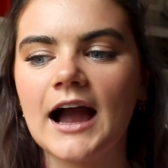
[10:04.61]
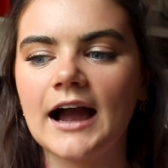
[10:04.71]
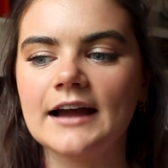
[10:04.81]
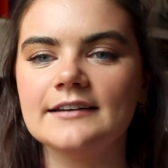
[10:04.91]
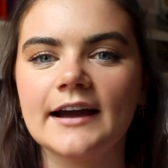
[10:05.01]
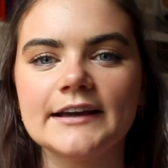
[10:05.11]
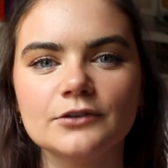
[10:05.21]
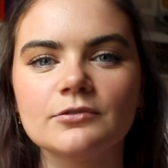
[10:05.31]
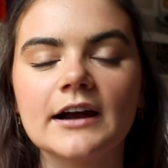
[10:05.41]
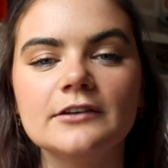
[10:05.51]
and I can
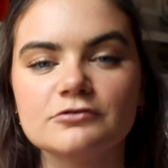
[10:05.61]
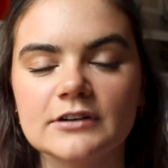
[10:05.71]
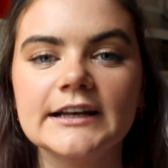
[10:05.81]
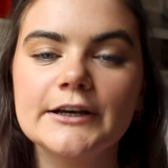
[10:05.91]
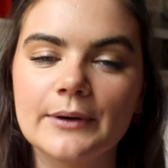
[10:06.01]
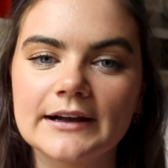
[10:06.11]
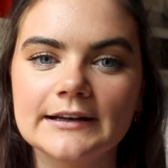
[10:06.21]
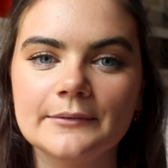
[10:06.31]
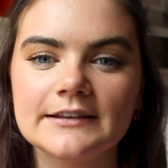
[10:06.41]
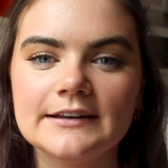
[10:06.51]
write really
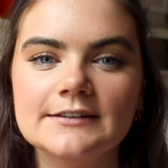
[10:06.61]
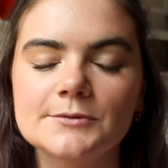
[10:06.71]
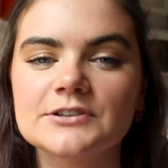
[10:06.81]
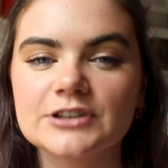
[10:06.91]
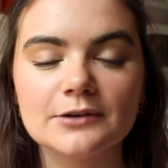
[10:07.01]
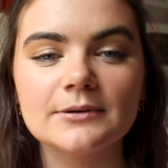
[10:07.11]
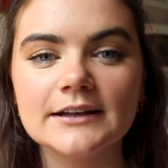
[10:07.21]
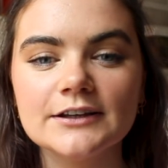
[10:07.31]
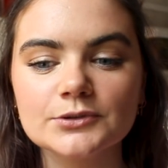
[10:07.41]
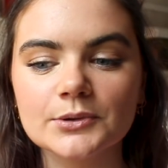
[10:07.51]
quickly with these, which I
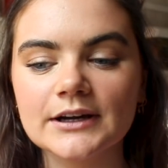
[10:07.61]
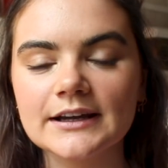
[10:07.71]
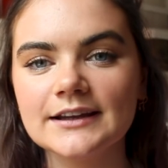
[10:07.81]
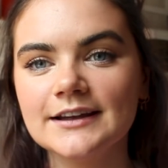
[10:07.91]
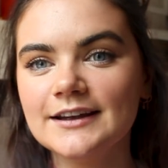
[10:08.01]
really enjoy.